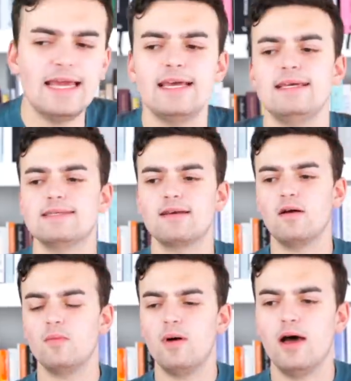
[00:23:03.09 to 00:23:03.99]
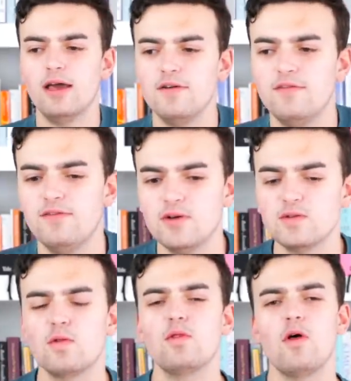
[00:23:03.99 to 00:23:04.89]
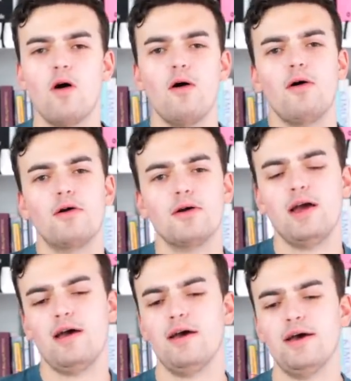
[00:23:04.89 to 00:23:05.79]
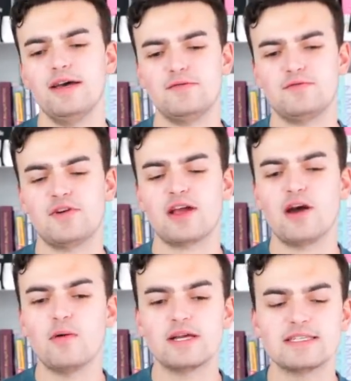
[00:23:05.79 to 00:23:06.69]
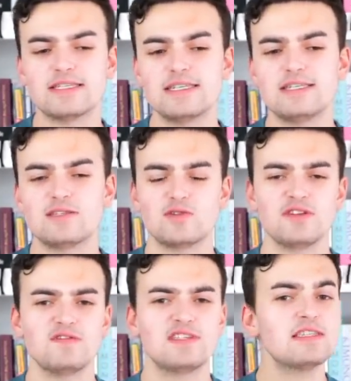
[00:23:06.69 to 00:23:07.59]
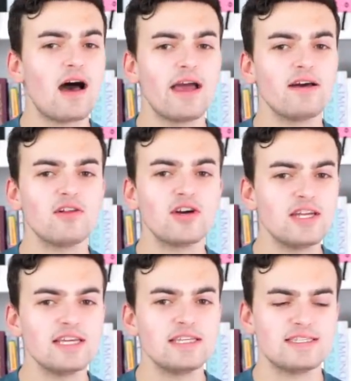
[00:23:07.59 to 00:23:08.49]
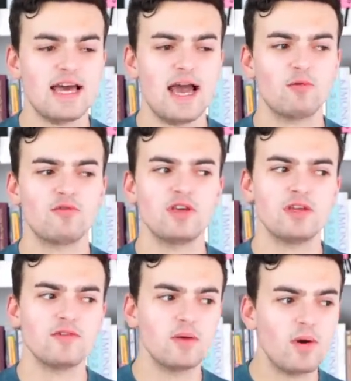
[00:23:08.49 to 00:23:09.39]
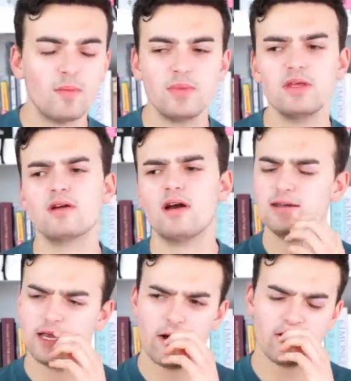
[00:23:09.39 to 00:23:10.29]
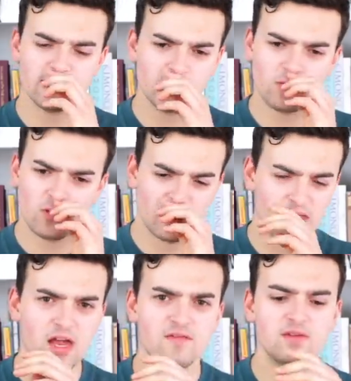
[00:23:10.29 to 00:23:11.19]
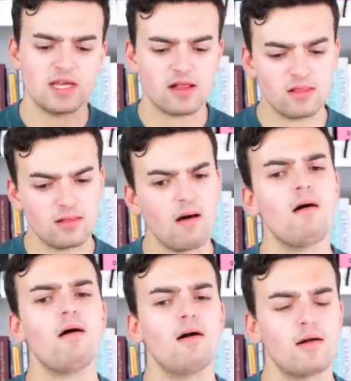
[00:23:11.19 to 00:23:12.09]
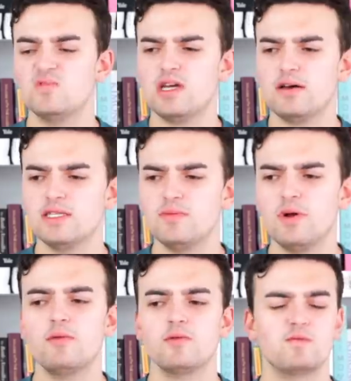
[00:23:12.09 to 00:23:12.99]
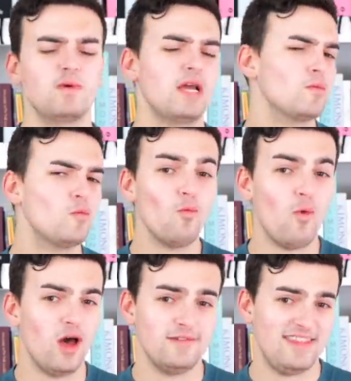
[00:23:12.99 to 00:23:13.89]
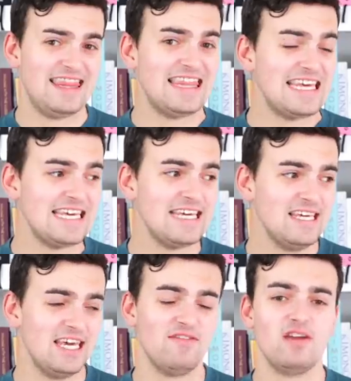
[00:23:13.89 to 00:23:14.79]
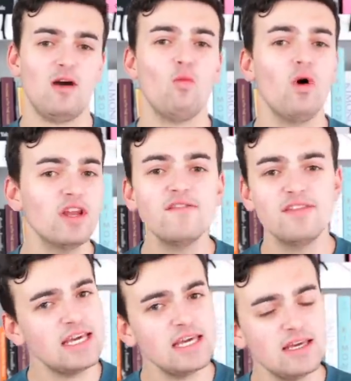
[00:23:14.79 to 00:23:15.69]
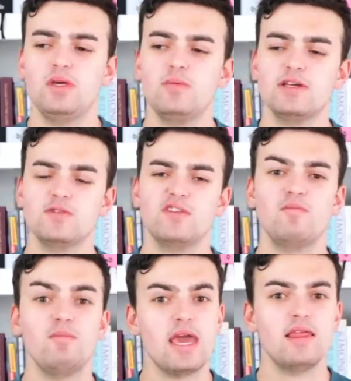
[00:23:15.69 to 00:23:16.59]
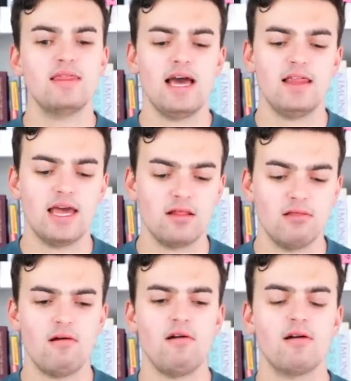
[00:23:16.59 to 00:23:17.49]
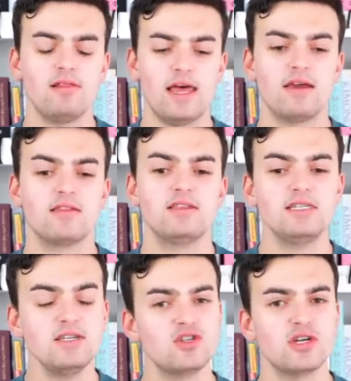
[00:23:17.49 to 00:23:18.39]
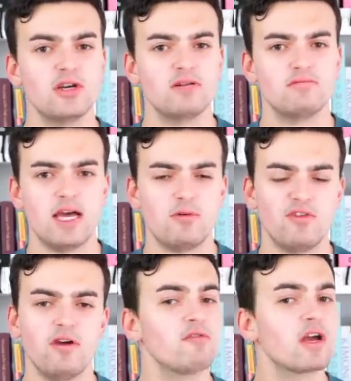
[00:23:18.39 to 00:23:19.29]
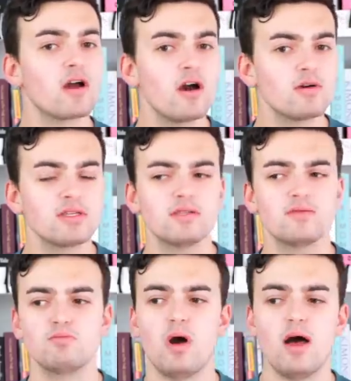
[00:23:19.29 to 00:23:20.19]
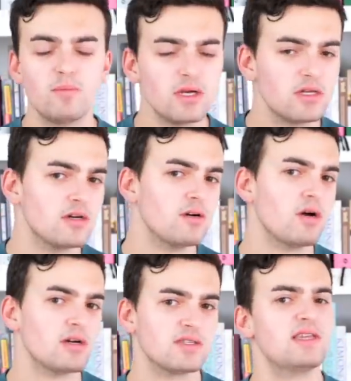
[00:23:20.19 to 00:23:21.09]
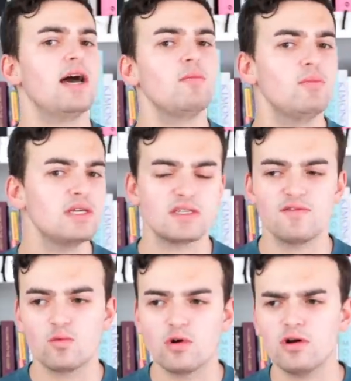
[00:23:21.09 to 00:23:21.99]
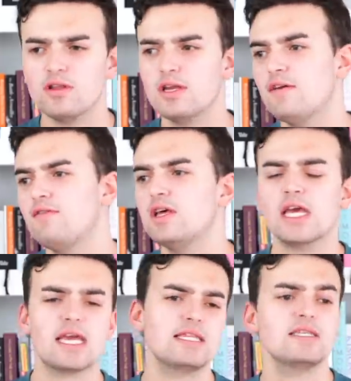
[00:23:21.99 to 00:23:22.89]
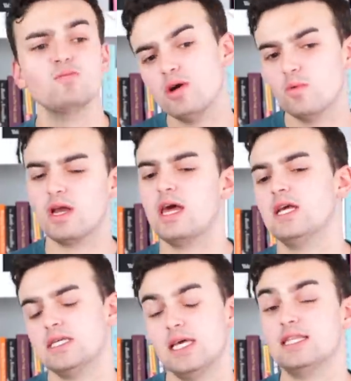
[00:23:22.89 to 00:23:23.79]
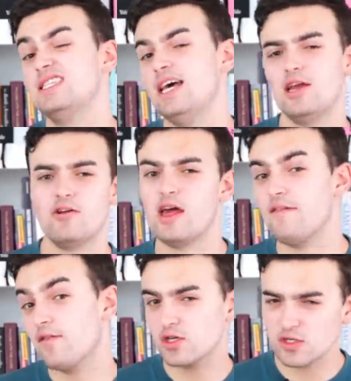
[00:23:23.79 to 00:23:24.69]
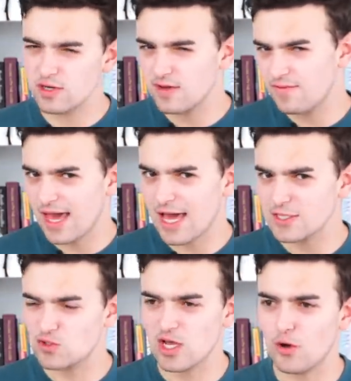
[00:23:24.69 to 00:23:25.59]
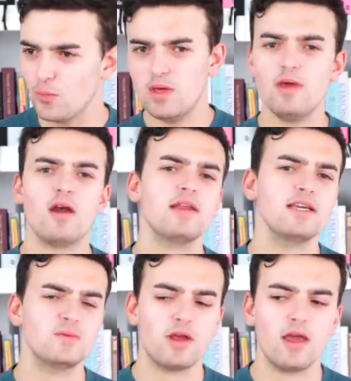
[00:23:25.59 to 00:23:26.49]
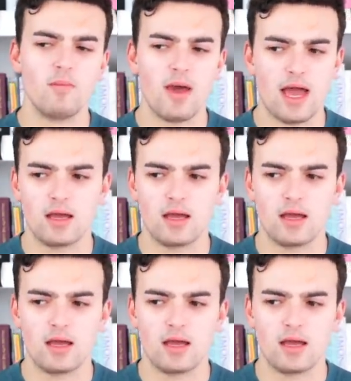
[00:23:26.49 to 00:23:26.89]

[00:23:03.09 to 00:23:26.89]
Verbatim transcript: days gone by of those long uh, Rick Owens sort of style hoodies that were really, really popular. Kanye also wore a lot of those like long styles. He probably was like what the if not one of the people that sort of made that like long length t-shirt that was very rick owens popular amongst the hype beasts of the world and i feel like at this point we're getting to like the 10 year anniversary of that so maybe kanye is bringing it back